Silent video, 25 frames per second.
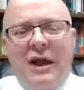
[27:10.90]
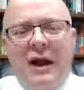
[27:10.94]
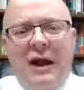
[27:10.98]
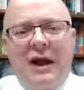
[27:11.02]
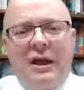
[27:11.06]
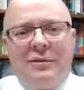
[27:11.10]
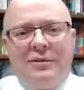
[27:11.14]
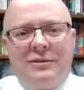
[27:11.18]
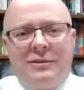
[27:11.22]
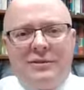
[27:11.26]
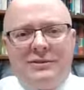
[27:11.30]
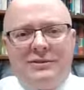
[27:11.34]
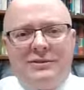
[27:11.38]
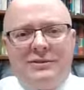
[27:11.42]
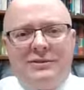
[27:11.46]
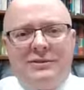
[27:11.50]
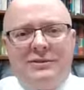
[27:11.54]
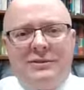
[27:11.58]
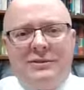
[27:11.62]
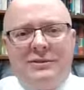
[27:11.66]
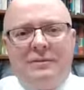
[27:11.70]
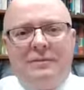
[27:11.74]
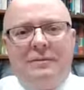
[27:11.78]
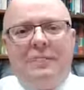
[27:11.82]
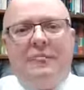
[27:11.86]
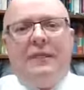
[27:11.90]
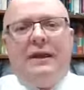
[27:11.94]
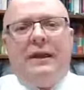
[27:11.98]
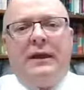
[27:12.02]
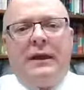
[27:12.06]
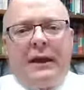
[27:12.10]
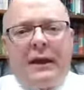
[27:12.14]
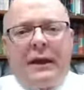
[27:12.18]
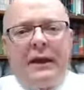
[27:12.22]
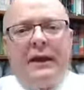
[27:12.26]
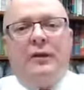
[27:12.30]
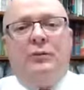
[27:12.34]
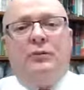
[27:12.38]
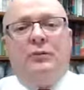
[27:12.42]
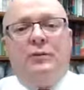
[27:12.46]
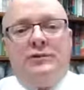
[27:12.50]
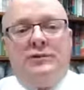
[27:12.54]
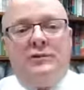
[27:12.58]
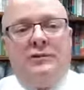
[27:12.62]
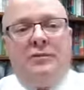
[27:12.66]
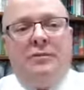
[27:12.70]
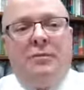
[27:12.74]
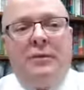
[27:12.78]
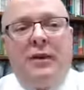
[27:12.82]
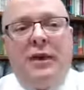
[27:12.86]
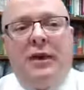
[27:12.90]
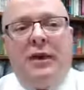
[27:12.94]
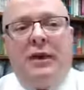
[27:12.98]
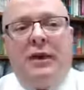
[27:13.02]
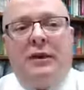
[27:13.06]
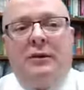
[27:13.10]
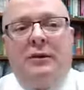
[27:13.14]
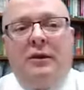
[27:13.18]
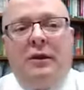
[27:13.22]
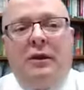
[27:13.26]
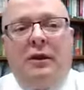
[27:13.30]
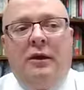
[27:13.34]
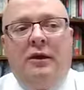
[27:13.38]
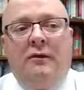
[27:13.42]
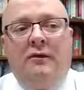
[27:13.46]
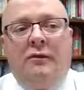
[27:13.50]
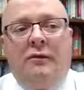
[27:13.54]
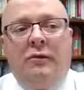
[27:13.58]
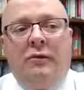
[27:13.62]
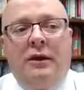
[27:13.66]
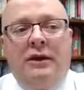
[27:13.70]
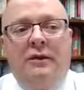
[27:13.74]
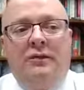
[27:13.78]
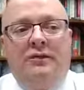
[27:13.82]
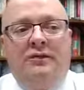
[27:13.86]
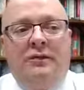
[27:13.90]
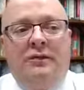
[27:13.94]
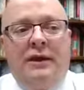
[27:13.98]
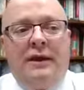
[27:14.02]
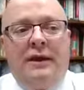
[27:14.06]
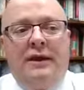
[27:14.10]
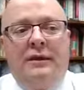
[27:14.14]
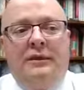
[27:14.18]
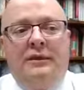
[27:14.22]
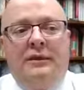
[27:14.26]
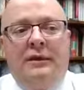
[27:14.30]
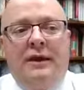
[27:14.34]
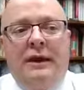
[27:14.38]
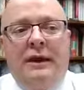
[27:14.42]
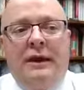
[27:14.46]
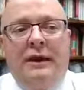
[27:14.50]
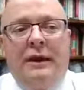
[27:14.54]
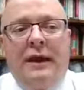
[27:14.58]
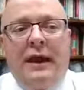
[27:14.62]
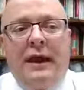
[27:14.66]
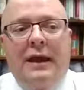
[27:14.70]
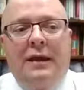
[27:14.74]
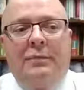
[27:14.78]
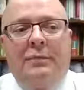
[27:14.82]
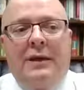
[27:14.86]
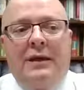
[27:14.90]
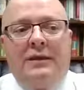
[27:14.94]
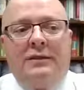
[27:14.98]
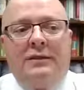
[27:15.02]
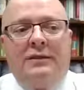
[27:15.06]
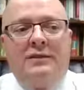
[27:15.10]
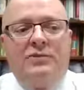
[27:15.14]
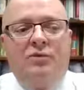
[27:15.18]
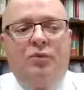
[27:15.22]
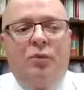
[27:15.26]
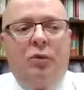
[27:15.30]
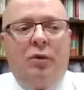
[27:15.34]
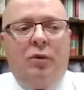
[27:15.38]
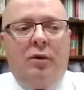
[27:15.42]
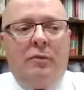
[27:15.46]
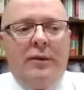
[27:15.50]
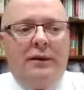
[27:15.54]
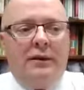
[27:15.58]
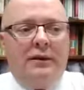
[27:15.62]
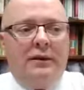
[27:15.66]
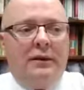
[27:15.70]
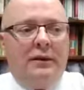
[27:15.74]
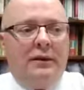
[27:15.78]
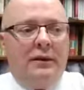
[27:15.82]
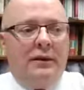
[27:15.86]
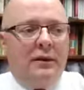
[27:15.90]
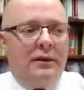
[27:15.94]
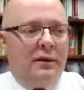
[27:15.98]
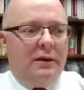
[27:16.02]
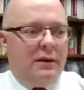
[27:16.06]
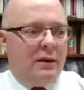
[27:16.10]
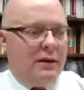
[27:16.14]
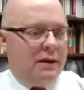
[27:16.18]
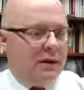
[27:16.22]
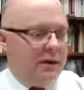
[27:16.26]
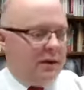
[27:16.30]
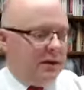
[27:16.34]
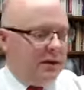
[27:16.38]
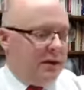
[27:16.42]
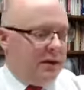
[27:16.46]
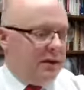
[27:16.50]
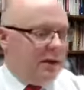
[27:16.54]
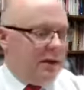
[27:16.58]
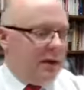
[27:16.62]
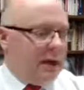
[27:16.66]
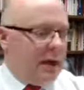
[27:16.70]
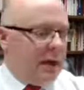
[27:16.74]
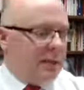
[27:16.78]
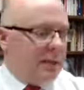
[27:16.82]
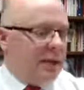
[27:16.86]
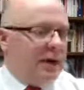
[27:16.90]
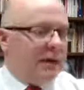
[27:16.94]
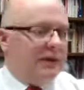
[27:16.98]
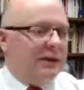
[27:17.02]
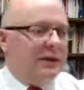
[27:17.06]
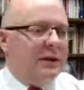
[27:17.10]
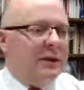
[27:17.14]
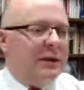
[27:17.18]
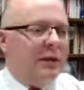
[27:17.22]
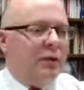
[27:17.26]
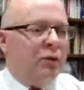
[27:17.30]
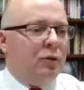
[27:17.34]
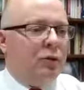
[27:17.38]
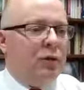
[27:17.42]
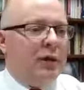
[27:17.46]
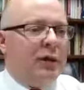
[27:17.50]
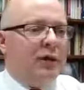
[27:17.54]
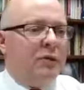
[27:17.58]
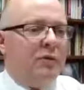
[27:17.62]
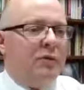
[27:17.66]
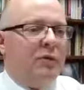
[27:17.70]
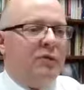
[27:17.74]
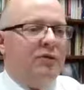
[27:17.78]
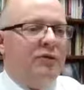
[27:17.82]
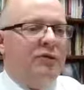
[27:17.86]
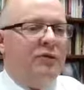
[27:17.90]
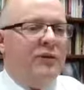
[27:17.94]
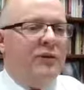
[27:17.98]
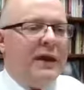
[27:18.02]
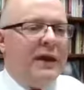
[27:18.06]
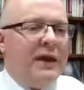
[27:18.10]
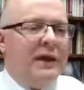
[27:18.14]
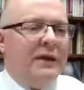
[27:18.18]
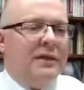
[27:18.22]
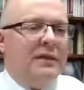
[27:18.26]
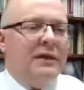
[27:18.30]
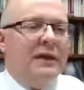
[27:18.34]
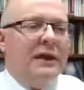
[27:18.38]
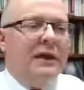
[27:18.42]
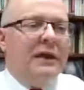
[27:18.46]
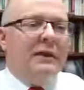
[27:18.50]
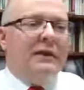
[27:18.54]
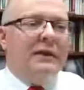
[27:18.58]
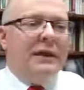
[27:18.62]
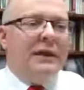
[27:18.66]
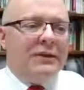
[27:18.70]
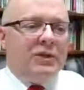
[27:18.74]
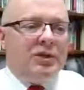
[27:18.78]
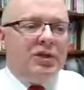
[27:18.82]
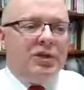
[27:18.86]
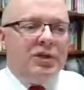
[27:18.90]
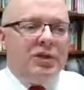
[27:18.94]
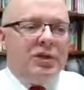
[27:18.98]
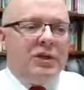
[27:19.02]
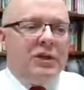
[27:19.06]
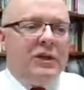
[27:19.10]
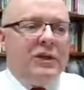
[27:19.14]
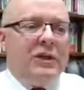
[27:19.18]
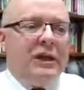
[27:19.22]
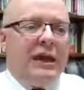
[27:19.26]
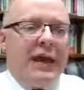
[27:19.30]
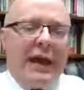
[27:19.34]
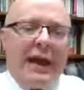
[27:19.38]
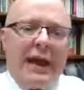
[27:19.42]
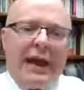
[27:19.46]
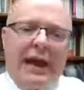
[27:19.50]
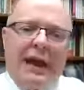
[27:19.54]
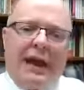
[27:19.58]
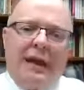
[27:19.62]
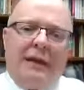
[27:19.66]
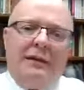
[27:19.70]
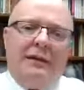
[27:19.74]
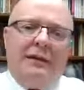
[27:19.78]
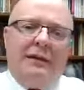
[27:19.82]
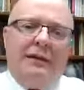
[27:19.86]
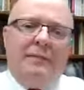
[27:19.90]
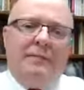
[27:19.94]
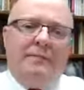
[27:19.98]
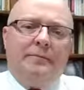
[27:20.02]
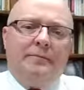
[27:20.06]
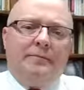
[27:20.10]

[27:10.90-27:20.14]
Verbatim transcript: Jairus he was a man of great faith. And, and how about this woman? How about the incredible faith that she had?